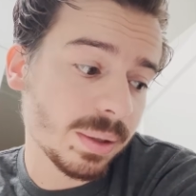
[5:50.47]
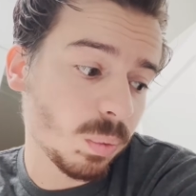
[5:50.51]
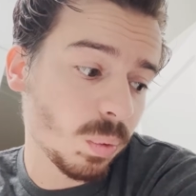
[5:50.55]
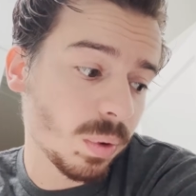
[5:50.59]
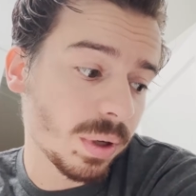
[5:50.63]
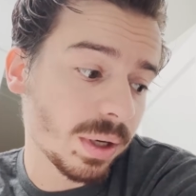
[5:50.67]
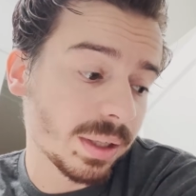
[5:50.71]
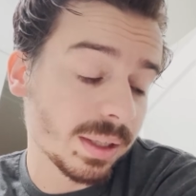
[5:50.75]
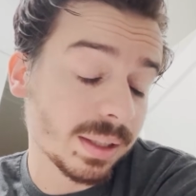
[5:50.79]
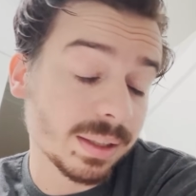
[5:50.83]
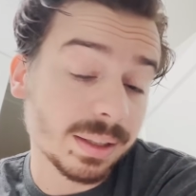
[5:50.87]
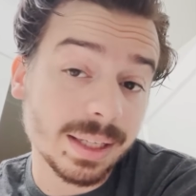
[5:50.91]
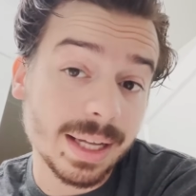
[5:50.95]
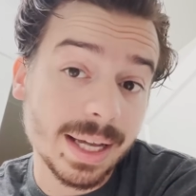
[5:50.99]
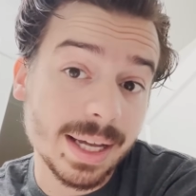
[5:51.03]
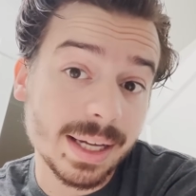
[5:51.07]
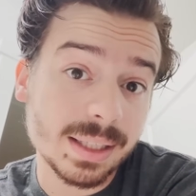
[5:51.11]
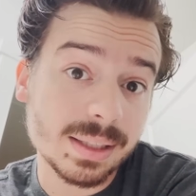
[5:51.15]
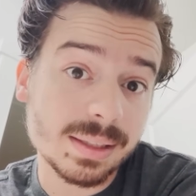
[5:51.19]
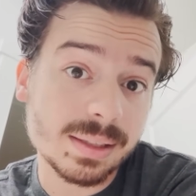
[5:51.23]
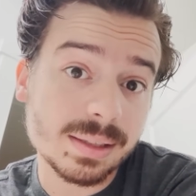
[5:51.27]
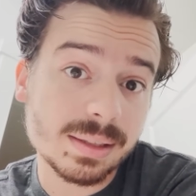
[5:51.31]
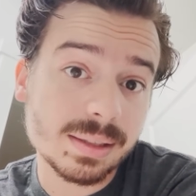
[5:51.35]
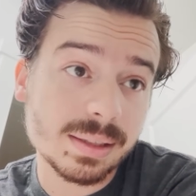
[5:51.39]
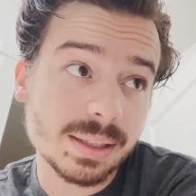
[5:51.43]
One of the
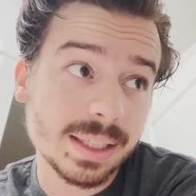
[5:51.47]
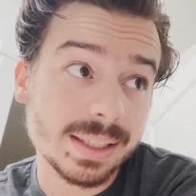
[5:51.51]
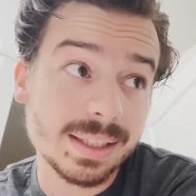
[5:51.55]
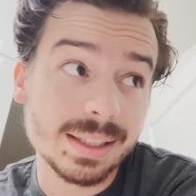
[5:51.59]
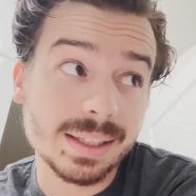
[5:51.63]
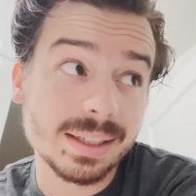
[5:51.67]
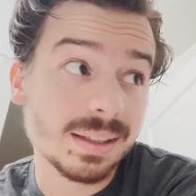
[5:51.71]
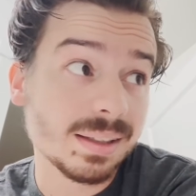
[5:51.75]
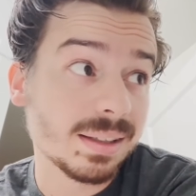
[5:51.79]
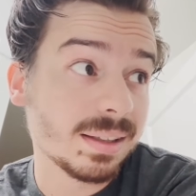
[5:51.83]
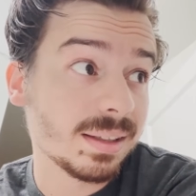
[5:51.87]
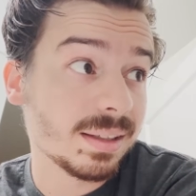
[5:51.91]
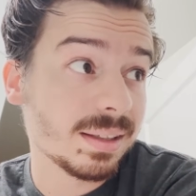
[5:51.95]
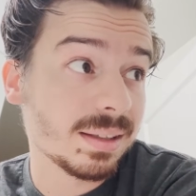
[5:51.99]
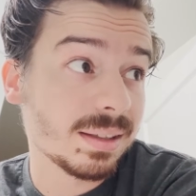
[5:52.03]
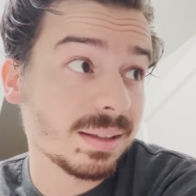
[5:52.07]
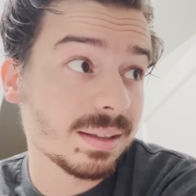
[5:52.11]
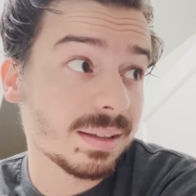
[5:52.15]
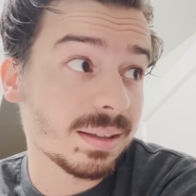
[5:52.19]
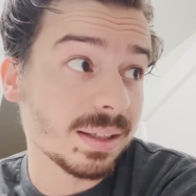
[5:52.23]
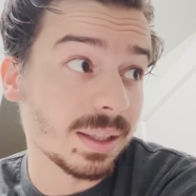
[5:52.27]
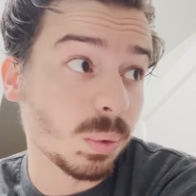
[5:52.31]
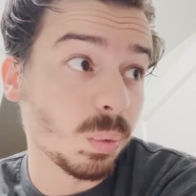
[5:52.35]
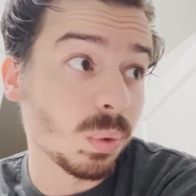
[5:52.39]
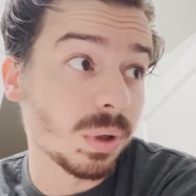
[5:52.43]
legs, it didn't
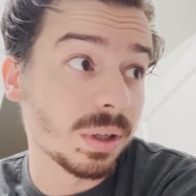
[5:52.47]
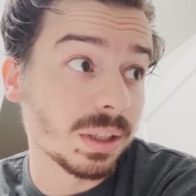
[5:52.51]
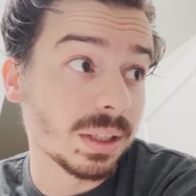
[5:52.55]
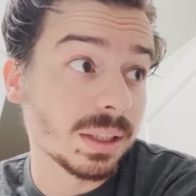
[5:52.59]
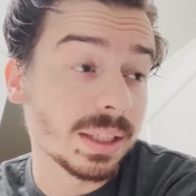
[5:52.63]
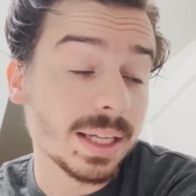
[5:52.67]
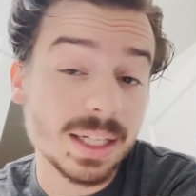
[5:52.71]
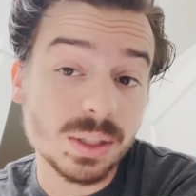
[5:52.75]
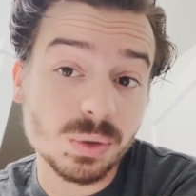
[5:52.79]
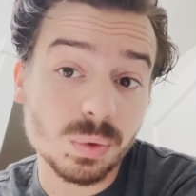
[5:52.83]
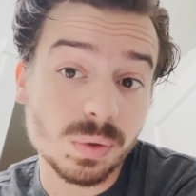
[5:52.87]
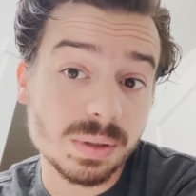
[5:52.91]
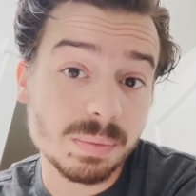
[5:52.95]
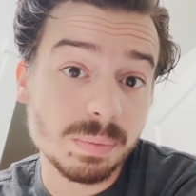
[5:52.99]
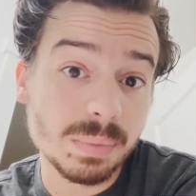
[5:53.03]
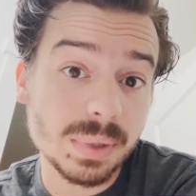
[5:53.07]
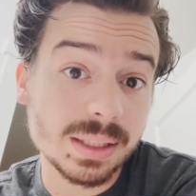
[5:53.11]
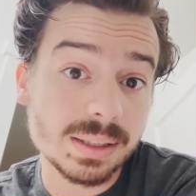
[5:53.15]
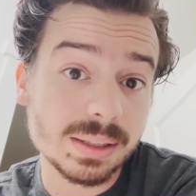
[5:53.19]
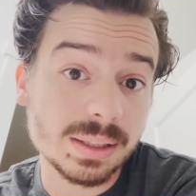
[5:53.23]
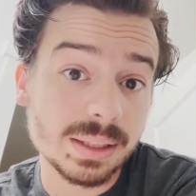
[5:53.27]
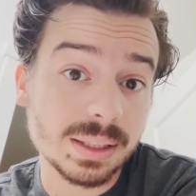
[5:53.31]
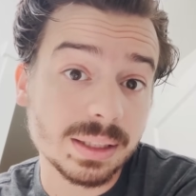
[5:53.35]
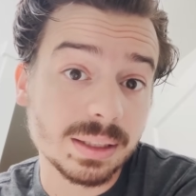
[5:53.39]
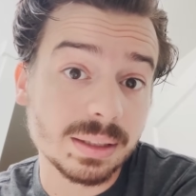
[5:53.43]
like one of the legs was
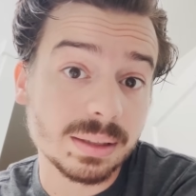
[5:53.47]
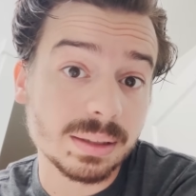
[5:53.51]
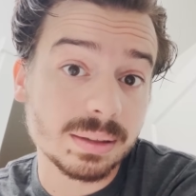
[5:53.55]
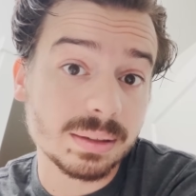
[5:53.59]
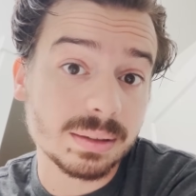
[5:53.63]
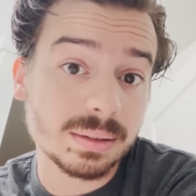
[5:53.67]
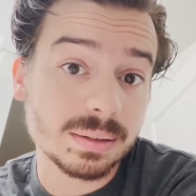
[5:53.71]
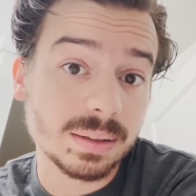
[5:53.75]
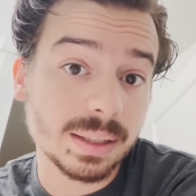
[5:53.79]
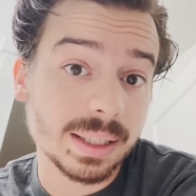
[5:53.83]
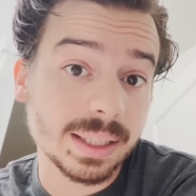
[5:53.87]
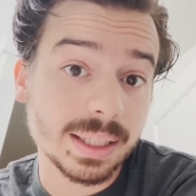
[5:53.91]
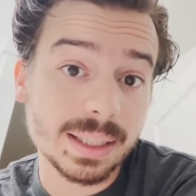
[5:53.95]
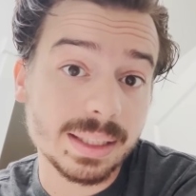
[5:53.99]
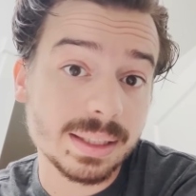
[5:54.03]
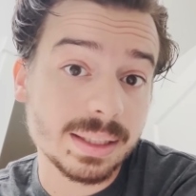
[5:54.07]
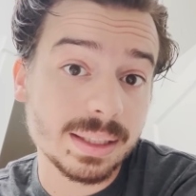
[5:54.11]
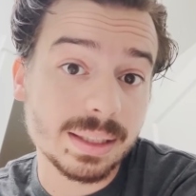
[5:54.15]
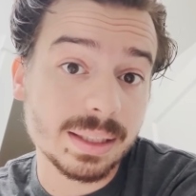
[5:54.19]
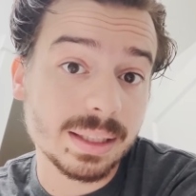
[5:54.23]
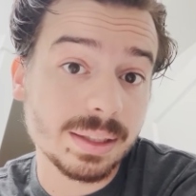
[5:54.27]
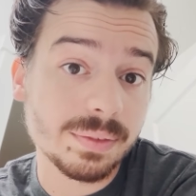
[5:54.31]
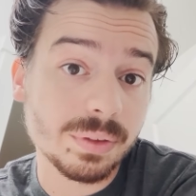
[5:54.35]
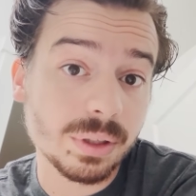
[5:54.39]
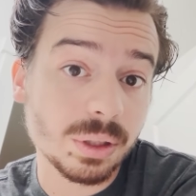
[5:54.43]
missing. Like it
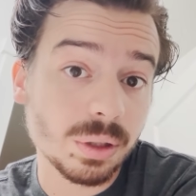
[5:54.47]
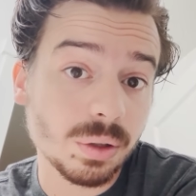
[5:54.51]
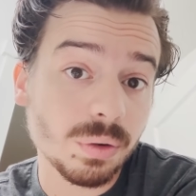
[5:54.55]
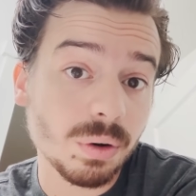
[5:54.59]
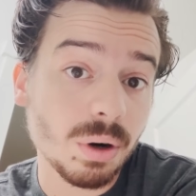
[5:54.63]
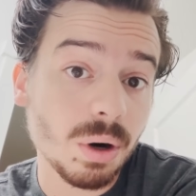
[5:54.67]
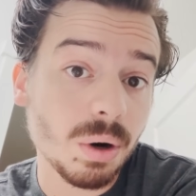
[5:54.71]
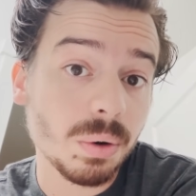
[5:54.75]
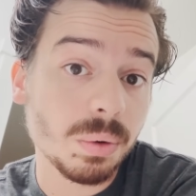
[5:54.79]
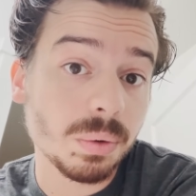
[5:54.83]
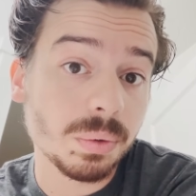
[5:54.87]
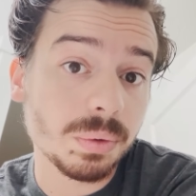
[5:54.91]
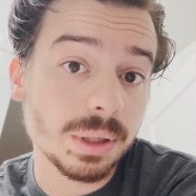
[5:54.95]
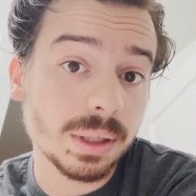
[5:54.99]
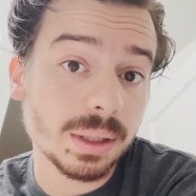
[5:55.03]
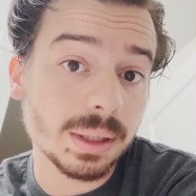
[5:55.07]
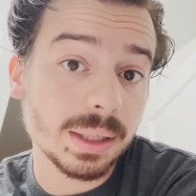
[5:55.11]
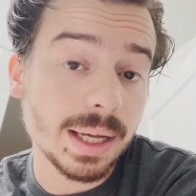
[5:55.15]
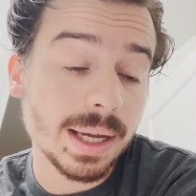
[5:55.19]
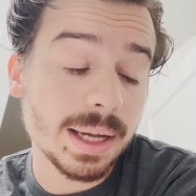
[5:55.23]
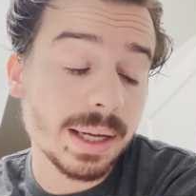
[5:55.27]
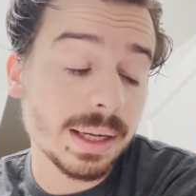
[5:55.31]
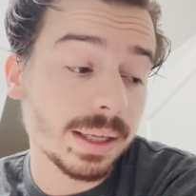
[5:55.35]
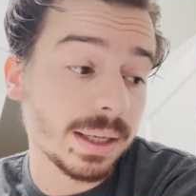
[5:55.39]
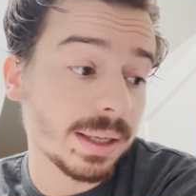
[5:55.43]
didn't even grow the
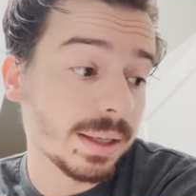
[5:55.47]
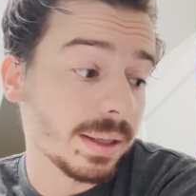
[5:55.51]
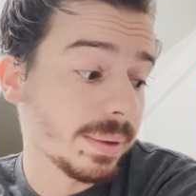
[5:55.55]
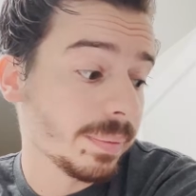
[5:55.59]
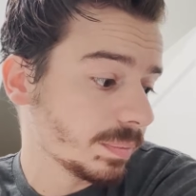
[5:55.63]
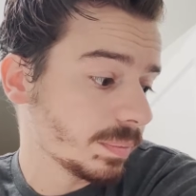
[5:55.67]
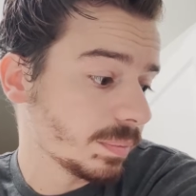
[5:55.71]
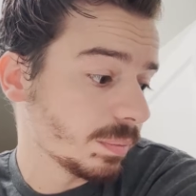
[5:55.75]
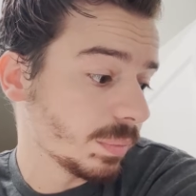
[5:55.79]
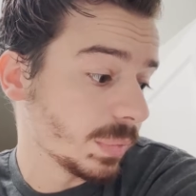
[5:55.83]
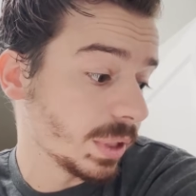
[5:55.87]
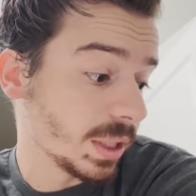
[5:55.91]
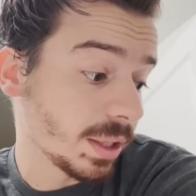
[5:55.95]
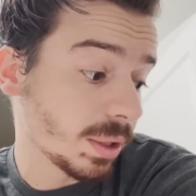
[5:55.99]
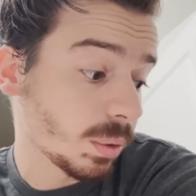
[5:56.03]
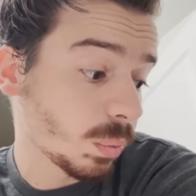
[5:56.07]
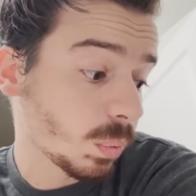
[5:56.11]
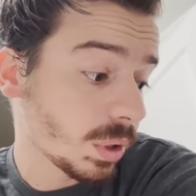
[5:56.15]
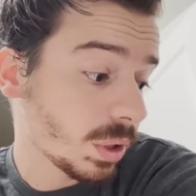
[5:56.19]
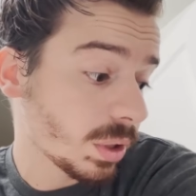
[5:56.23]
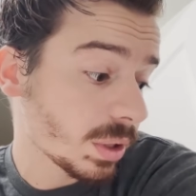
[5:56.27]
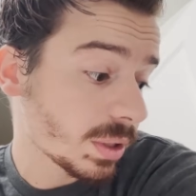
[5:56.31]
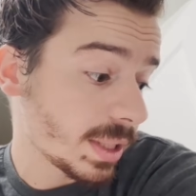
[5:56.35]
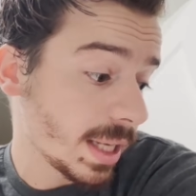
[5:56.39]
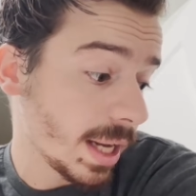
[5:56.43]
leg. The other
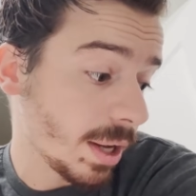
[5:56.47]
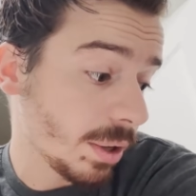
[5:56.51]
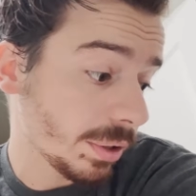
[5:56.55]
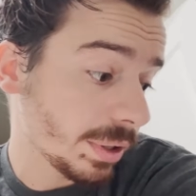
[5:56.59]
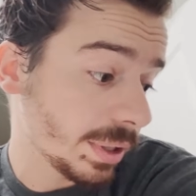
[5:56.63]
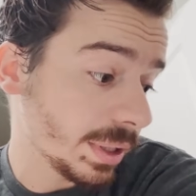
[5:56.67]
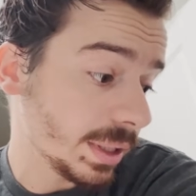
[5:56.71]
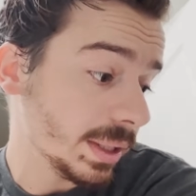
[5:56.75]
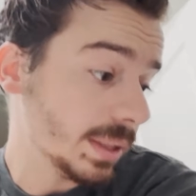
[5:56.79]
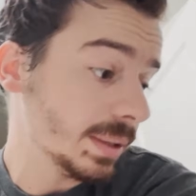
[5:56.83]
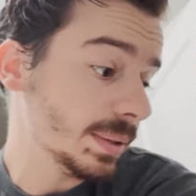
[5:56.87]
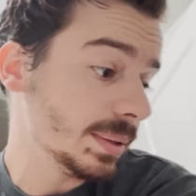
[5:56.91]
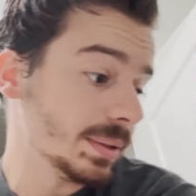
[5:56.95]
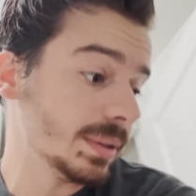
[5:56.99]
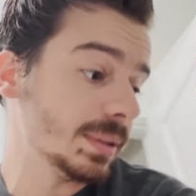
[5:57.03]
one looks healthy.